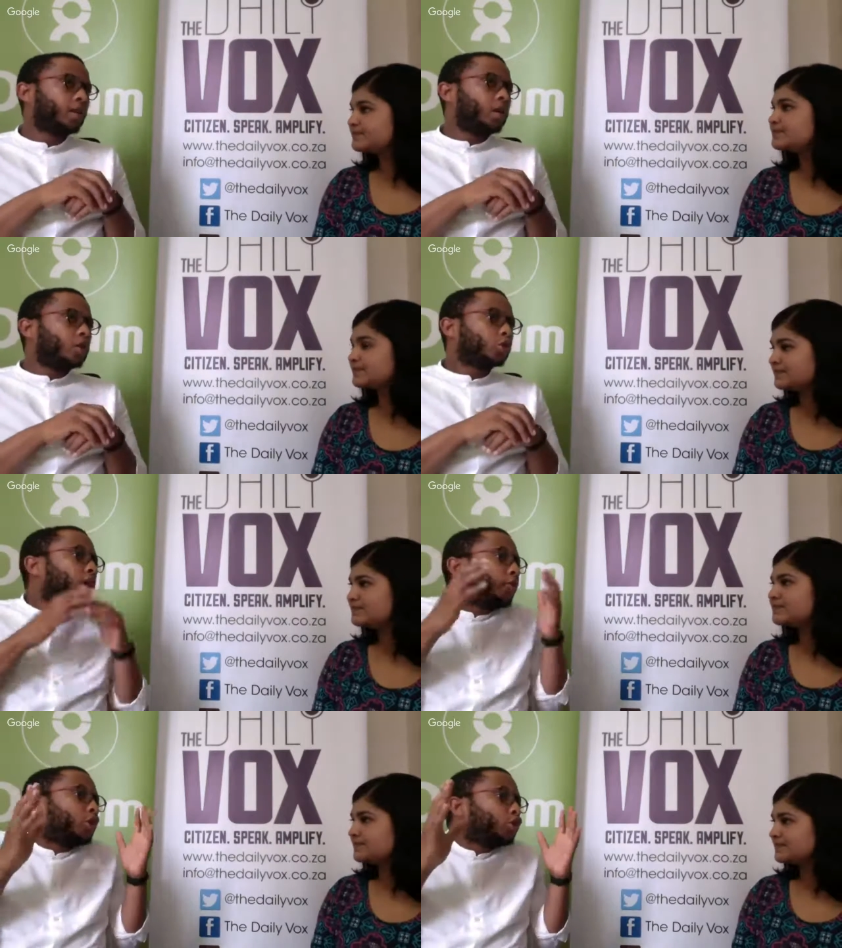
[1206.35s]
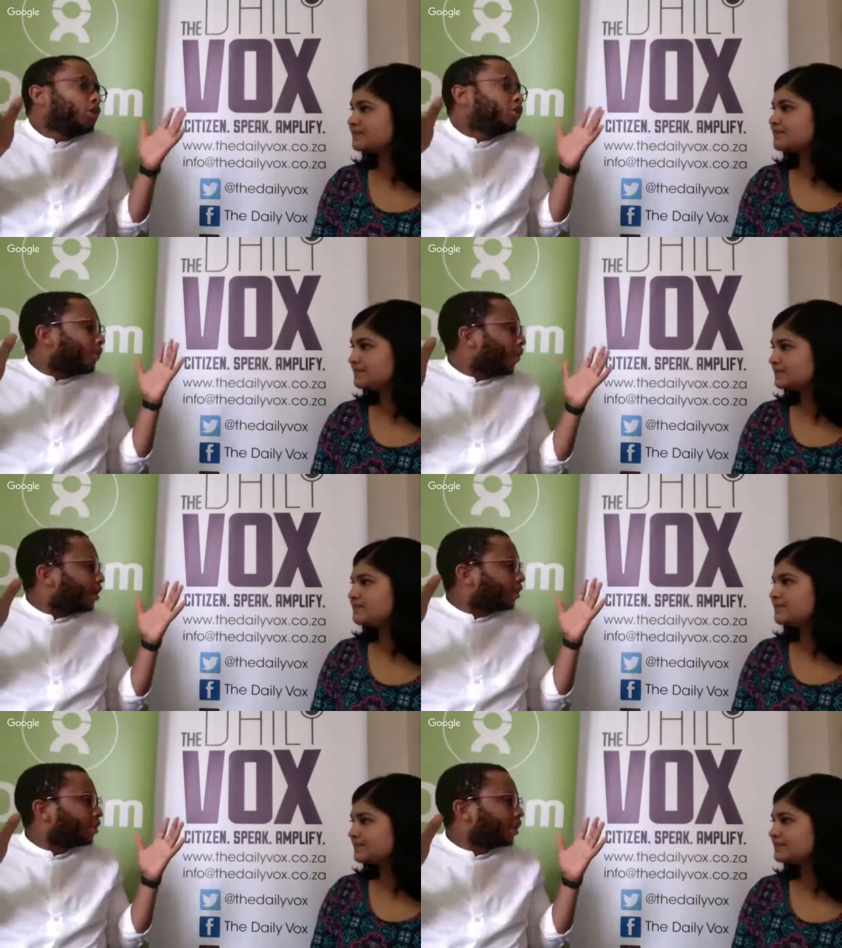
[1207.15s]
Speaker 1: So therefore, it shouldn't surprise
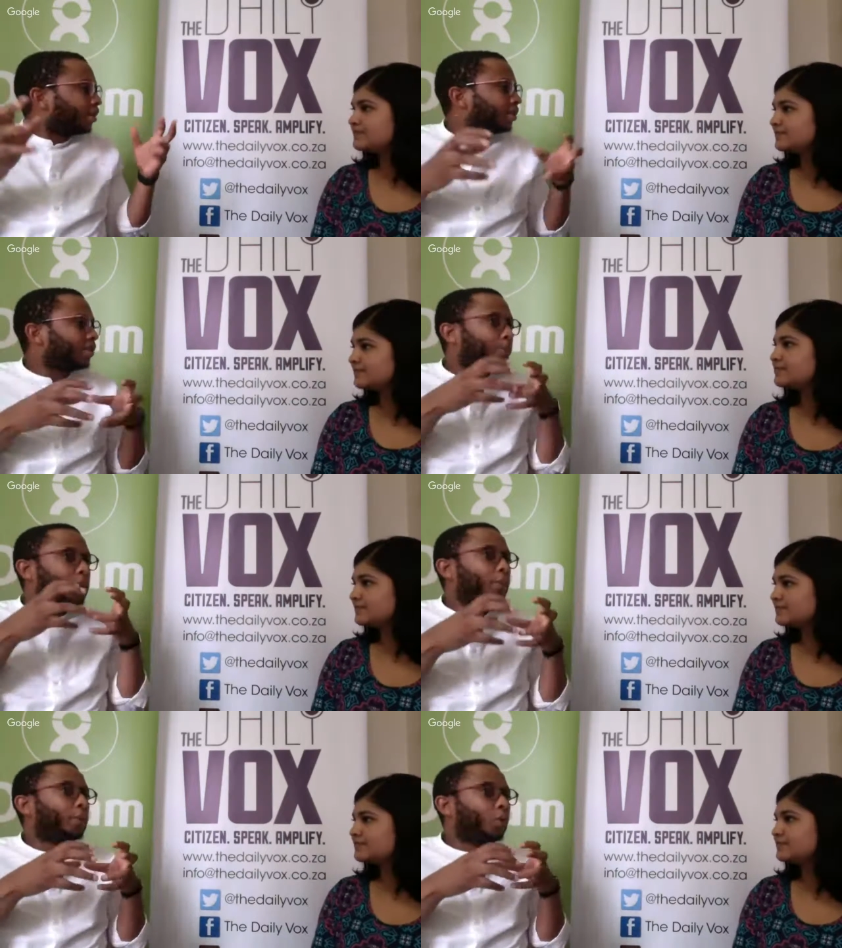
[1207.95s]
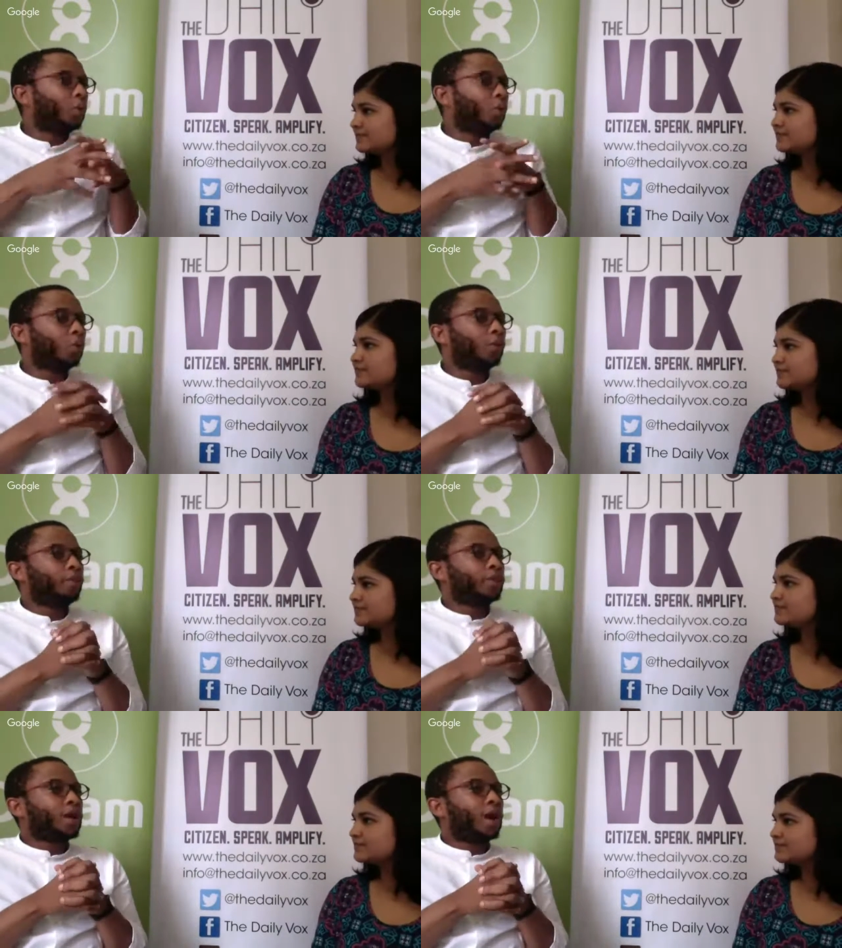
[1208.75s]
us that the people who
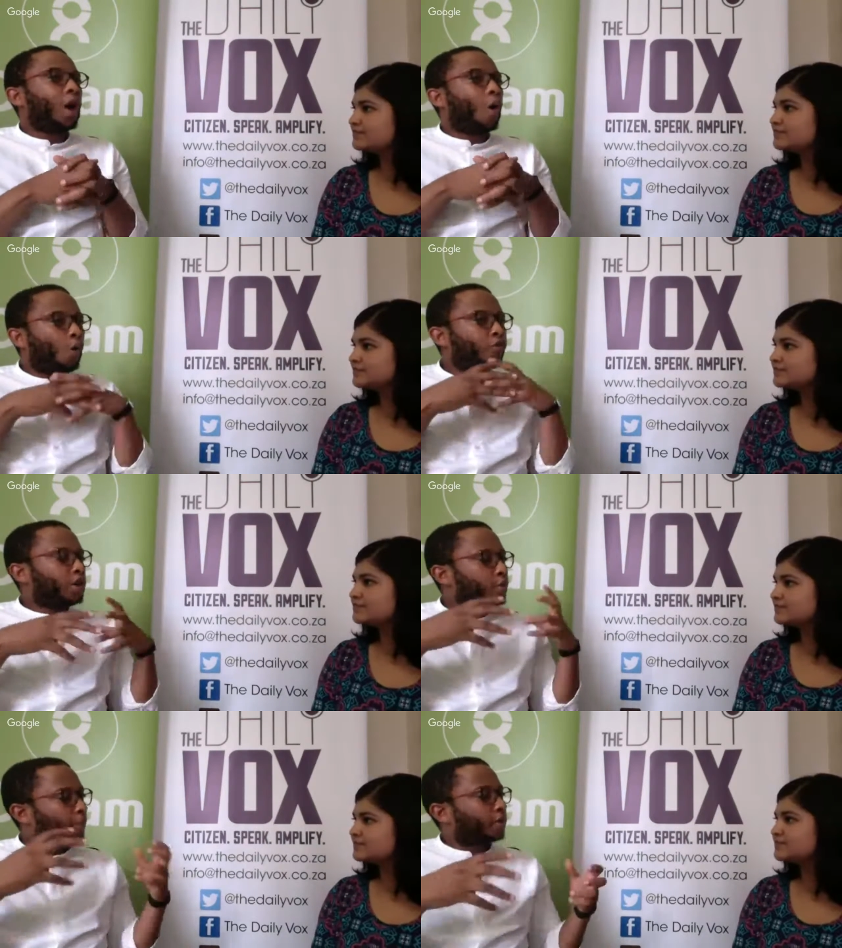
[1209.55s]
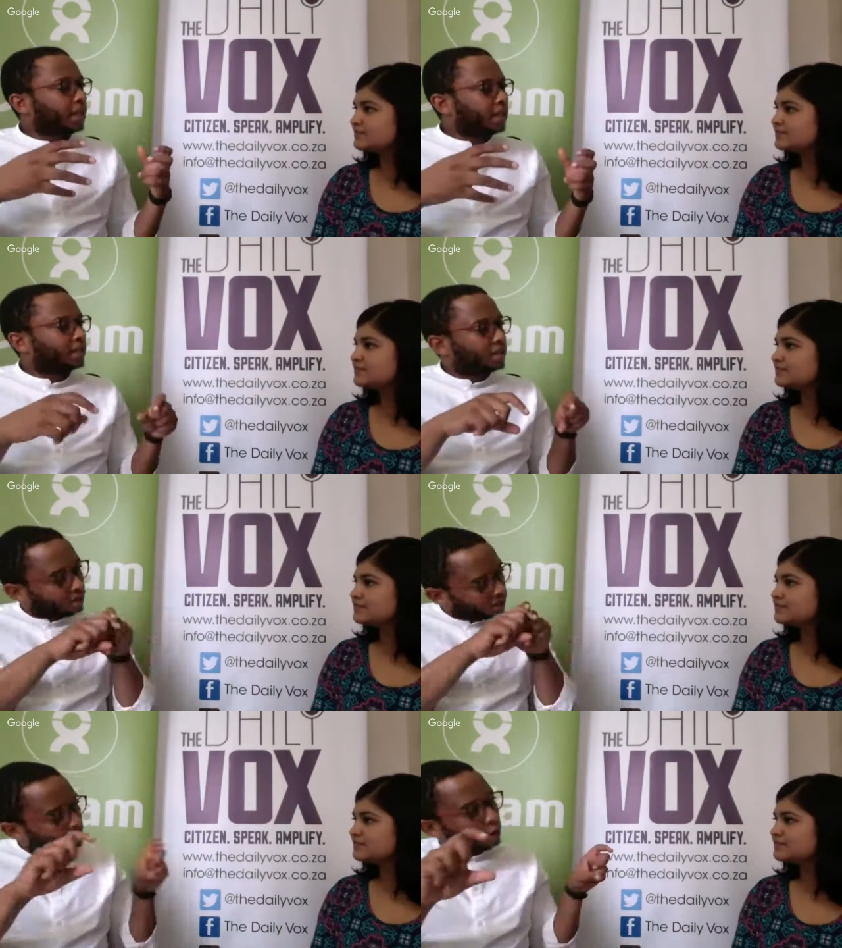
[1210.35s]
are overly represented in the
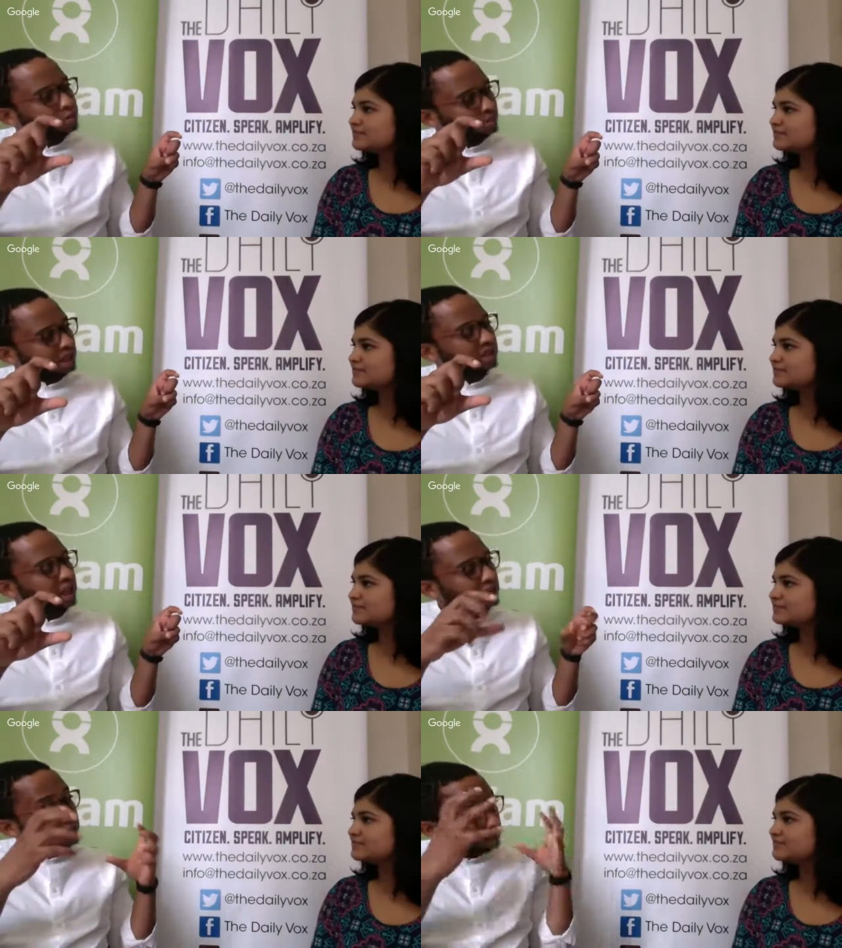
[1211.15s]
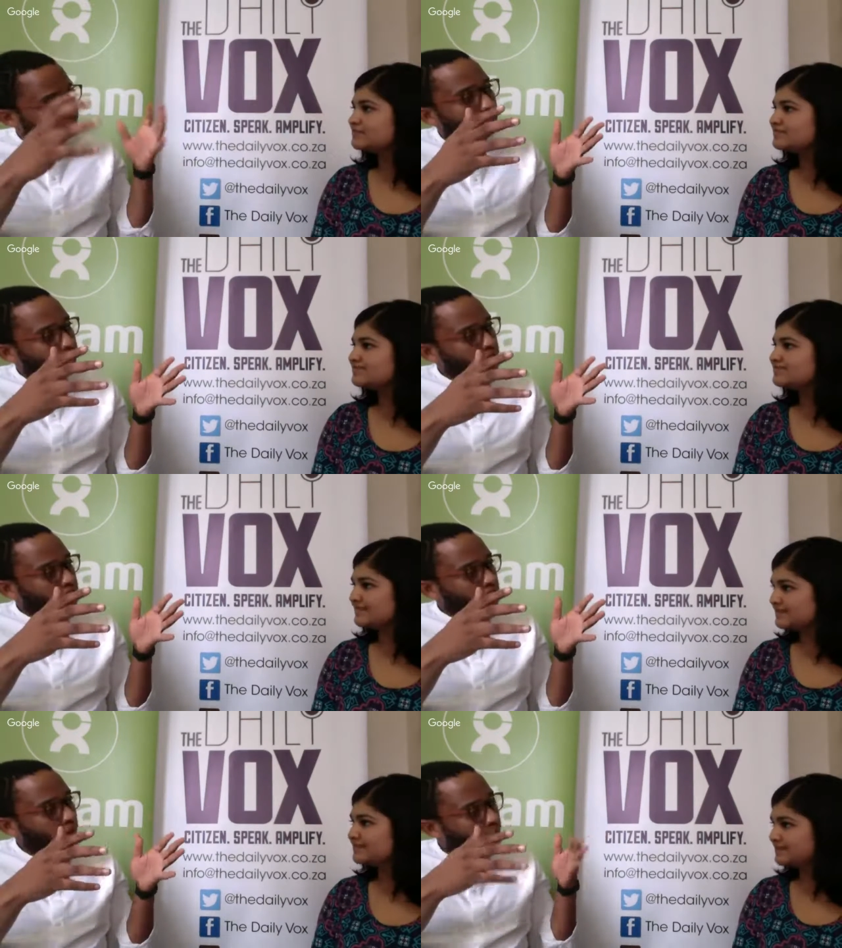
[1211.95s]
bottom decile in poverty in South
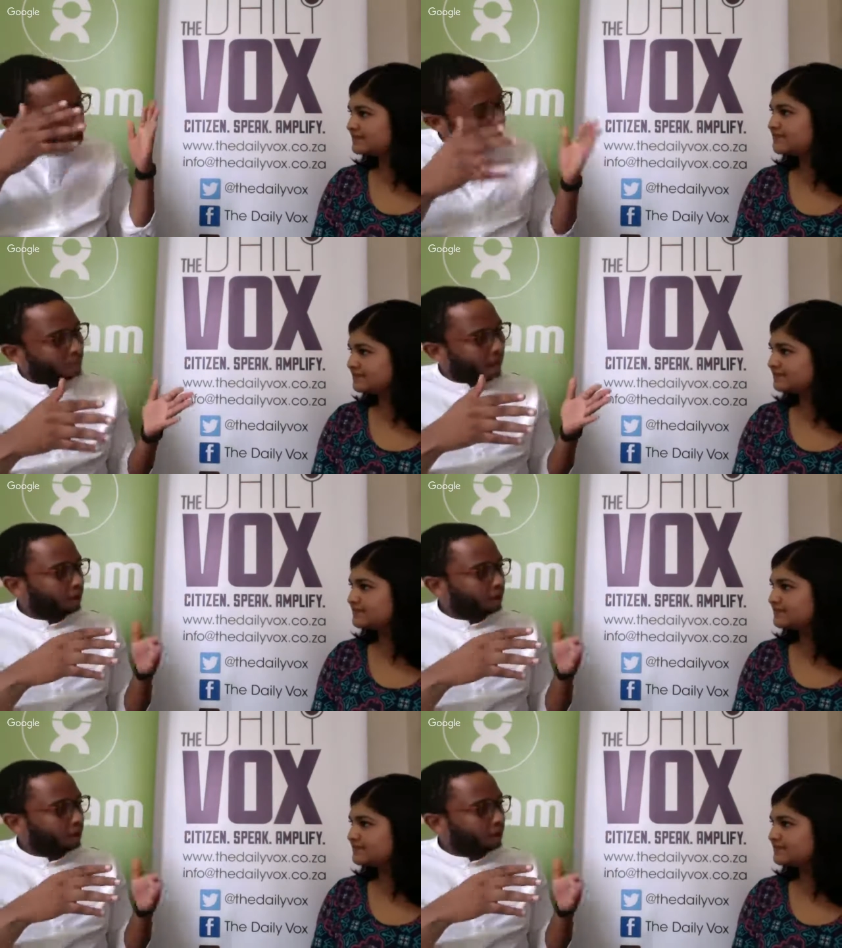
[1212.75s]
Africa are black,